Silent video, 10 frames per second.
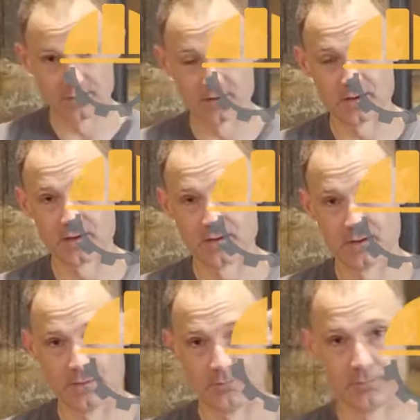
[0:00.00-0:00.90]
the
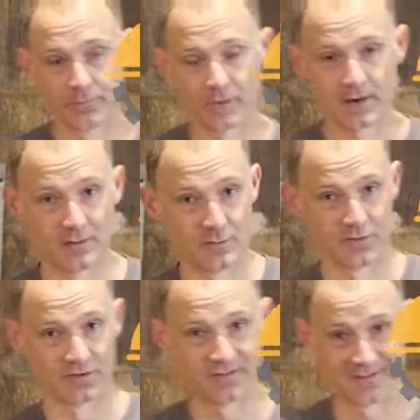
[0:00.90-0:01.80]
kind of the
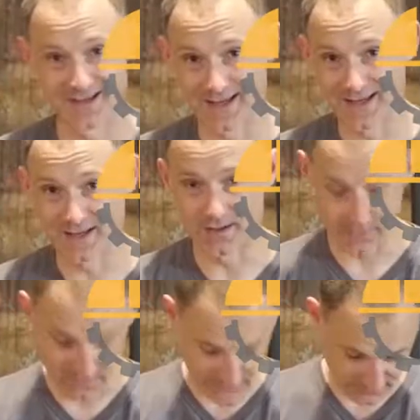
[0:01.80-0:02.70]
more sticky
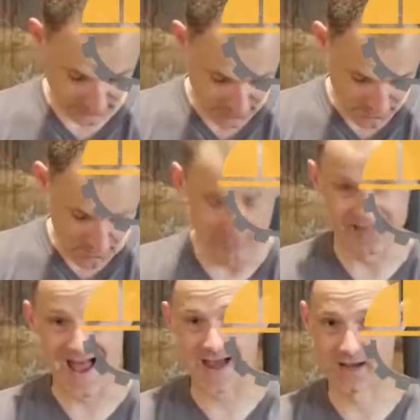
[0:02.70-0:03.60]

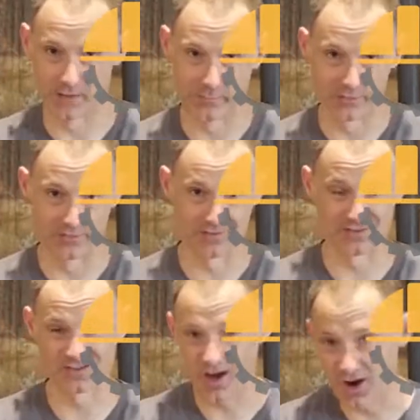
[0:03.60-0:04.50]
black components,
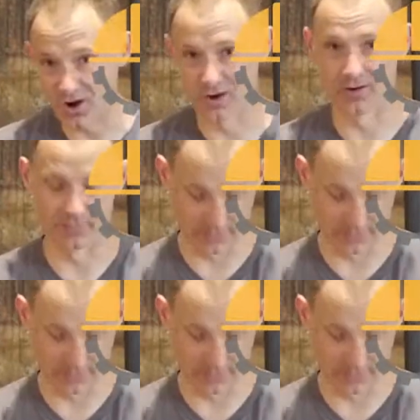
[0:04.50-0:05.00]
the tar,